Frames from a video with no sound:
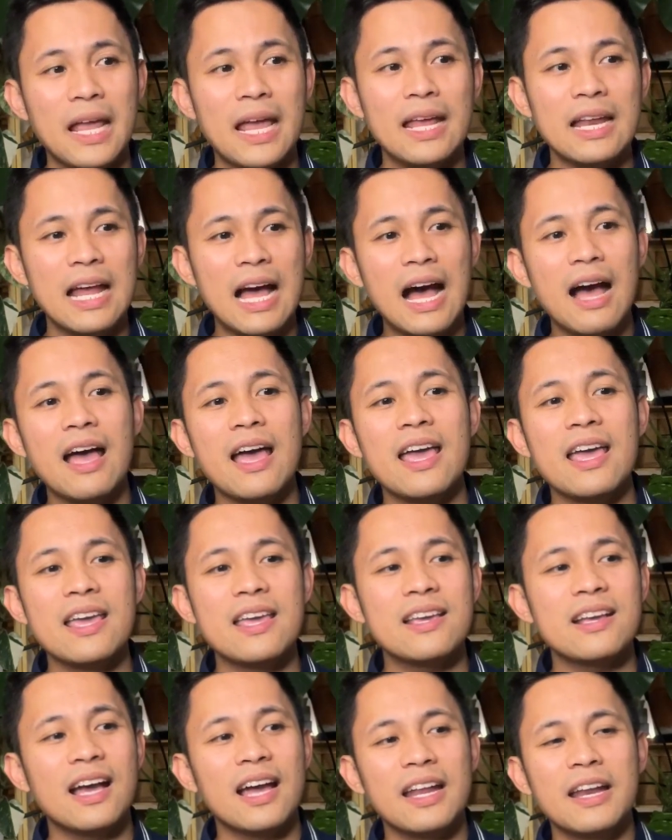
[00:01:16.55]
And
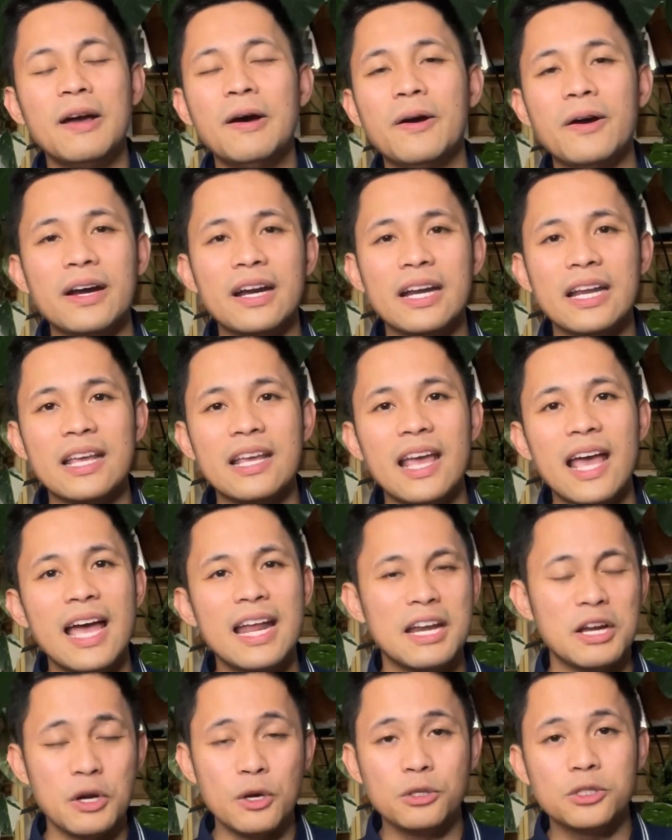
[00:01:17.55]
I kind of already had
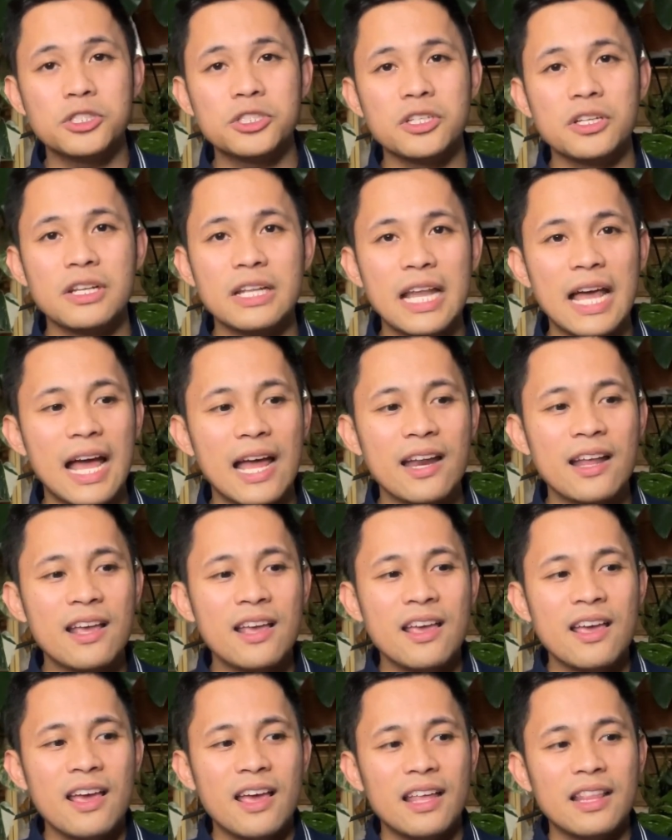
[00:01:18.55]
a notion that
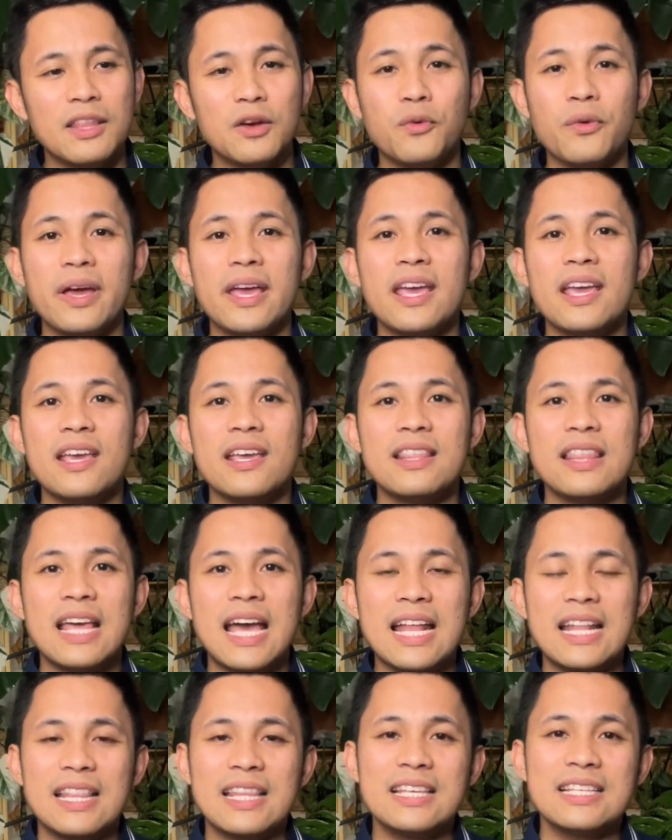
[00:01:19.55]
the way
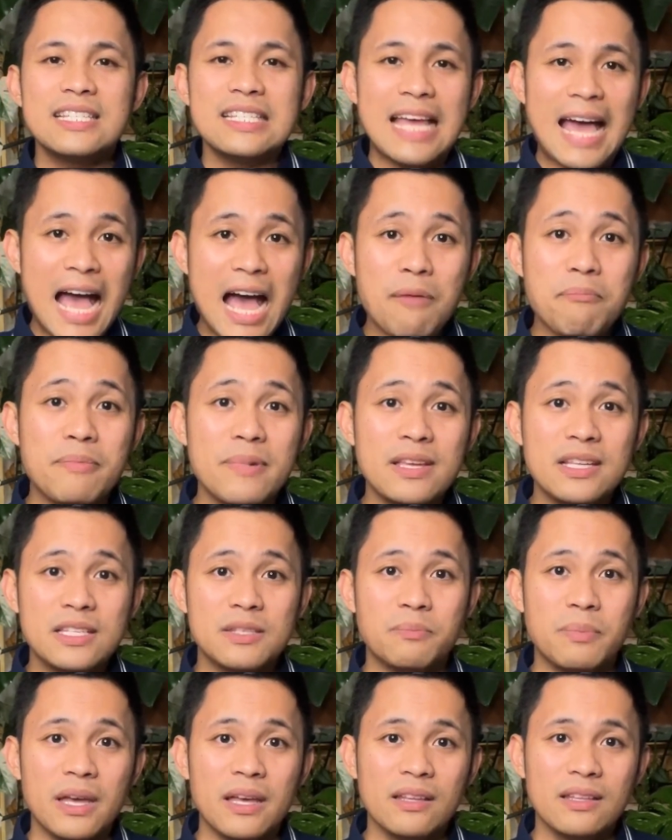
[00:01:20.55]
that this app is
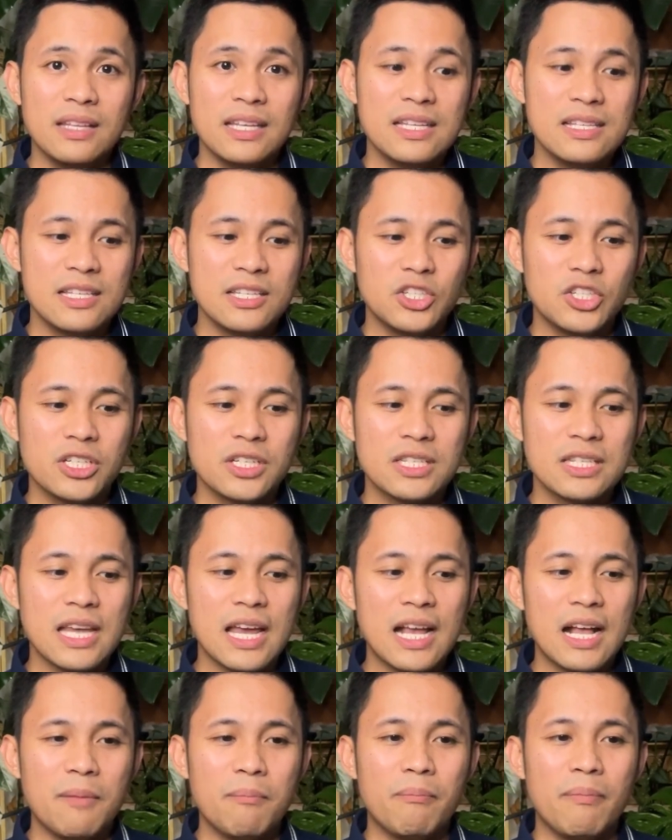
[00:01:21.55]
built isn't just
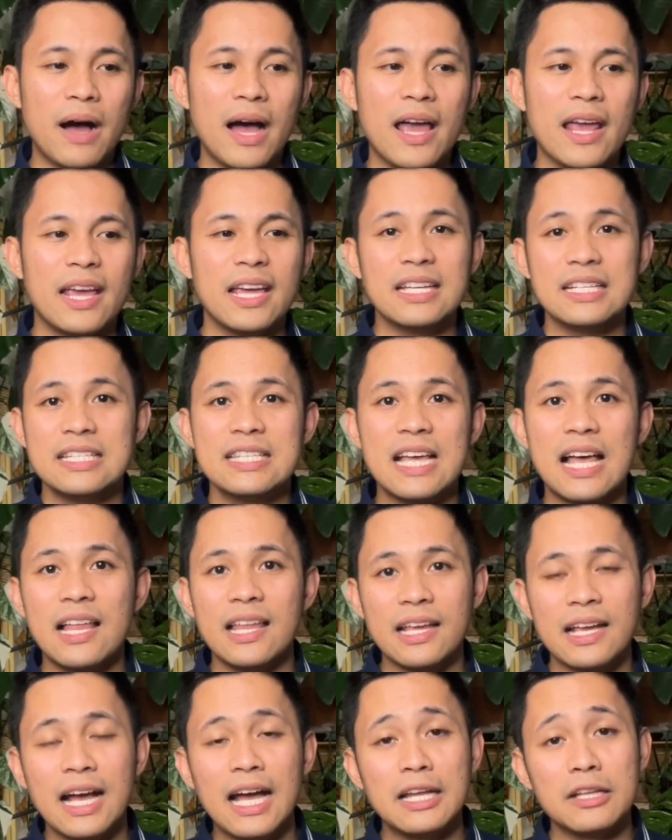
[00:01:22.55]
like a buying and
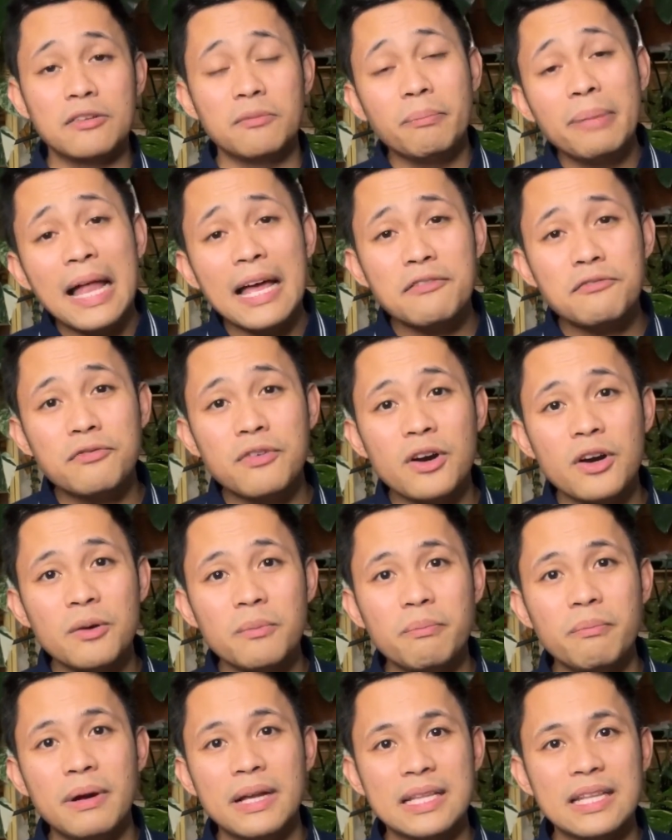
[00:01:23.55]
selling kind of
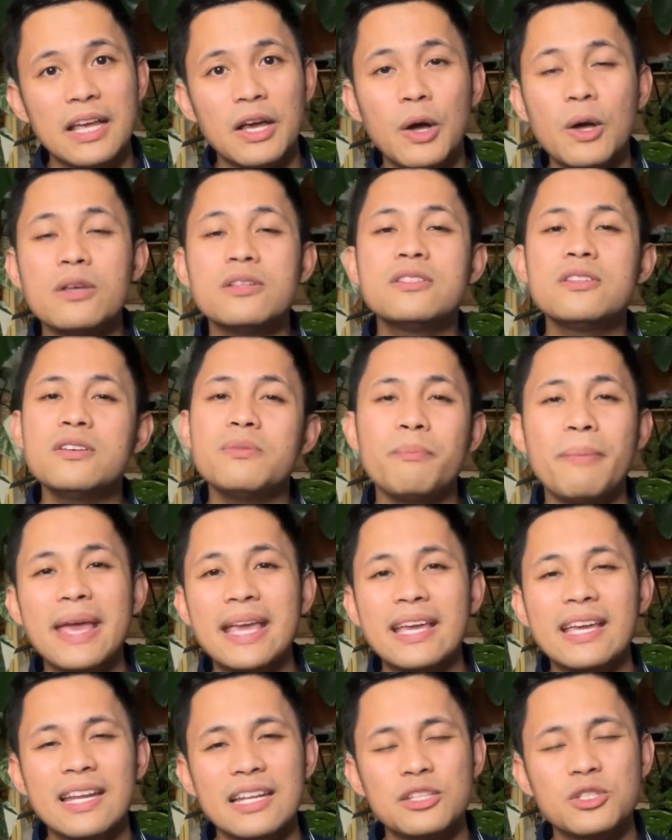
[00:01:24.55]
platform, but they also
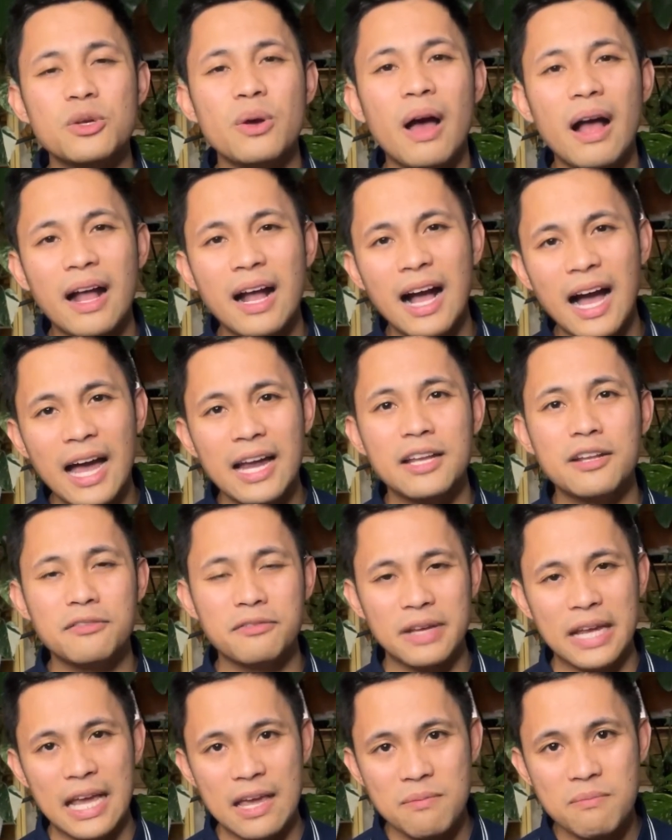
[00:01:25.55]
make it into a kind
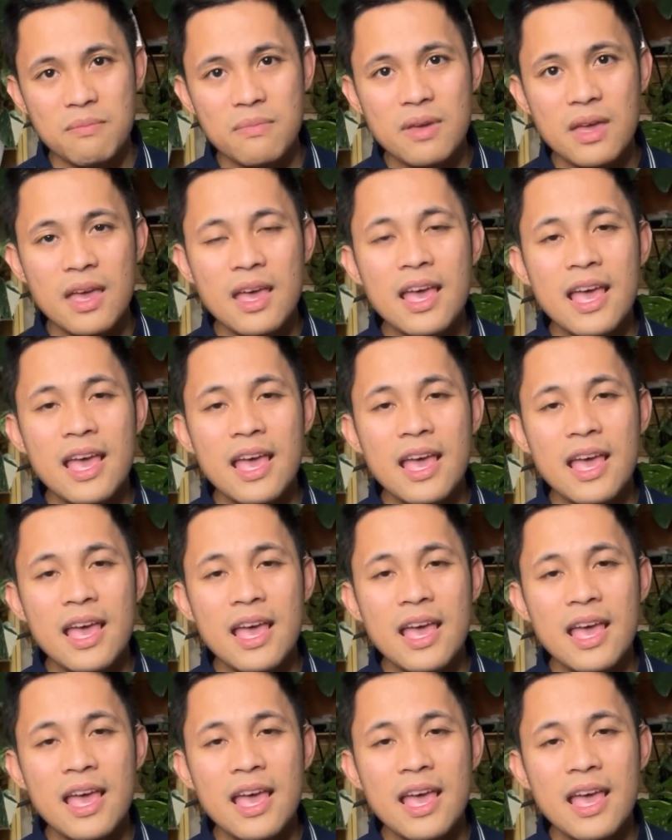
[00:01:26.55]
of game.